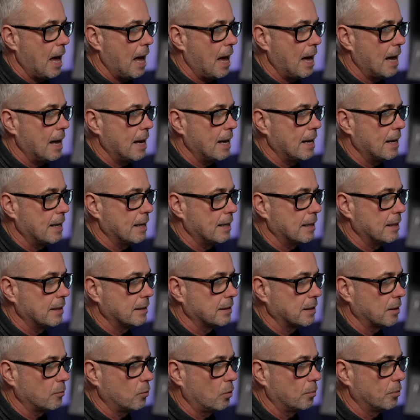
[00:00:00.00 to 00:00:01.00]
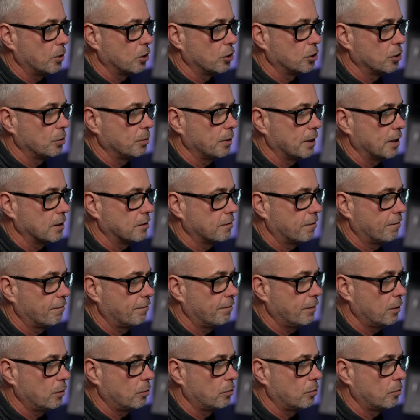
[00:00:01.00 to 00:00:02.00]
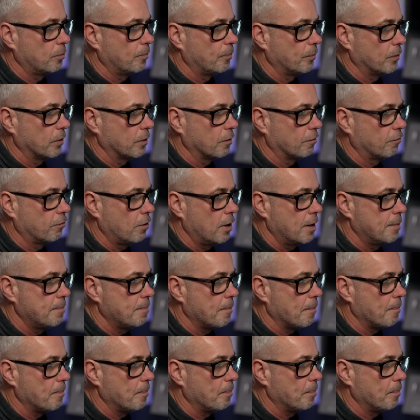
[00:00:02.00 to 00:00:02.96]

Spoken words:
and what I'm going to do is fill the frame.